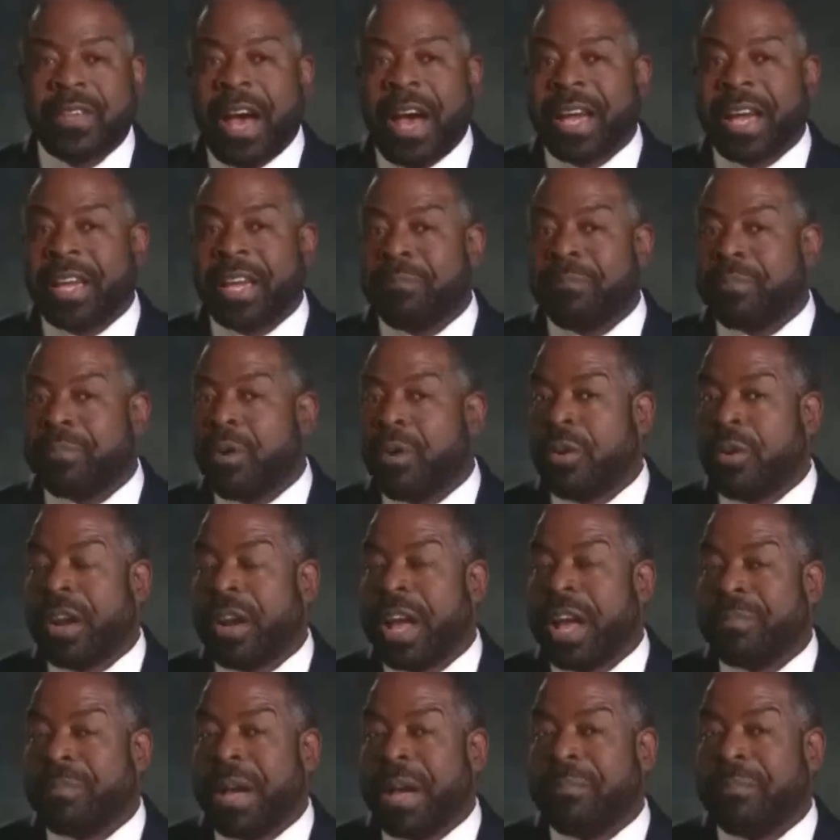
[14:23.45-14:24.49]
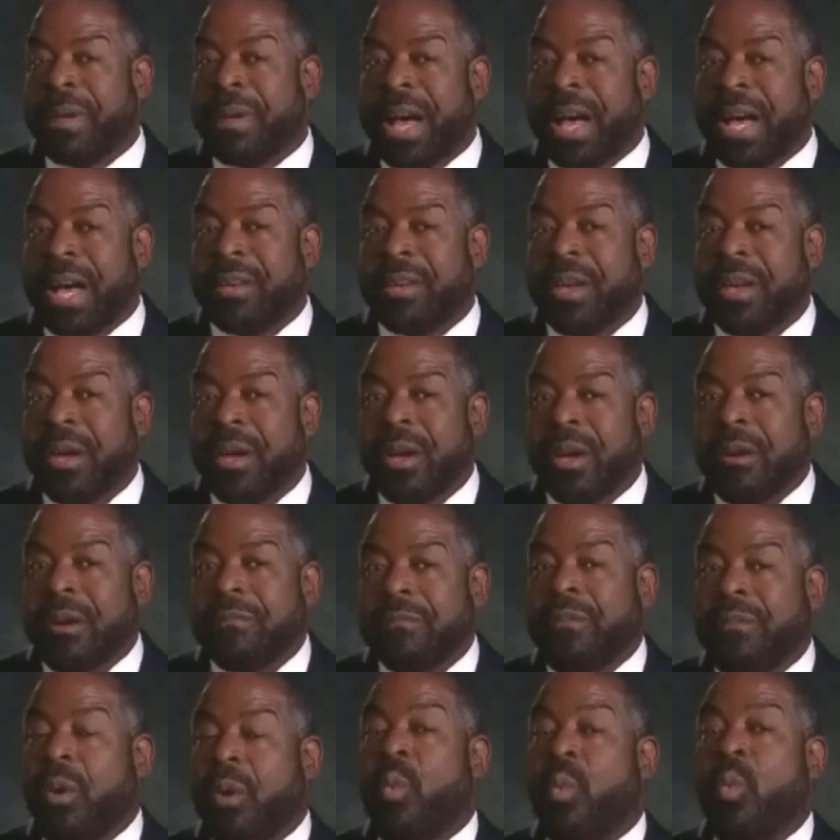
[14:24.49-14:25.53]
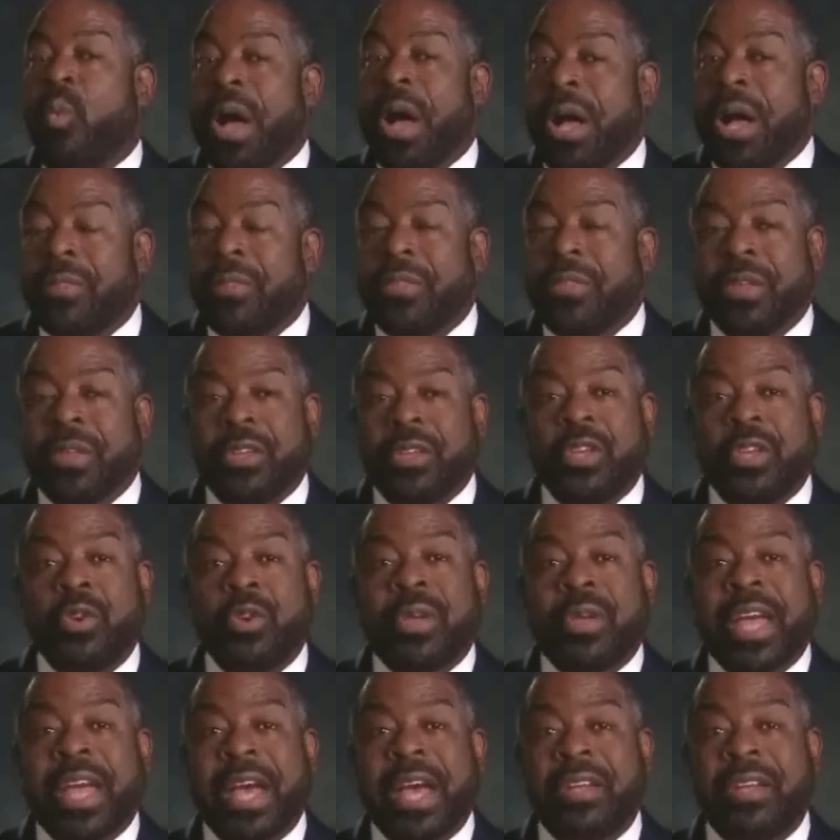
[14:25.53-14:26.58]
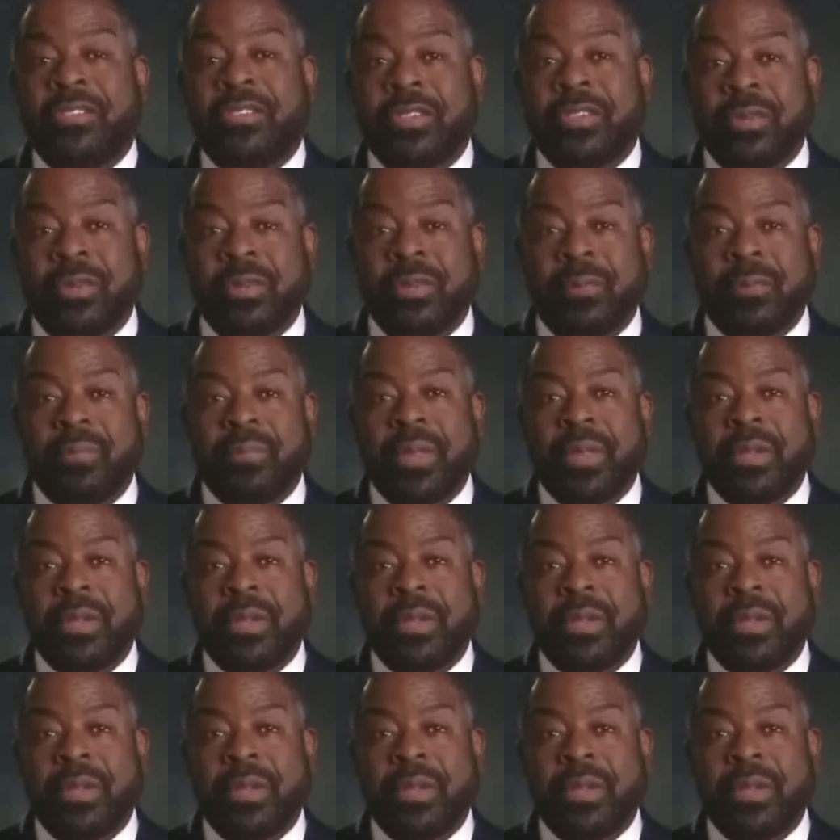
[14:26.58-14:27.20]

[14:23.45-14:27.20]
I can program my mind for wealth. You can too.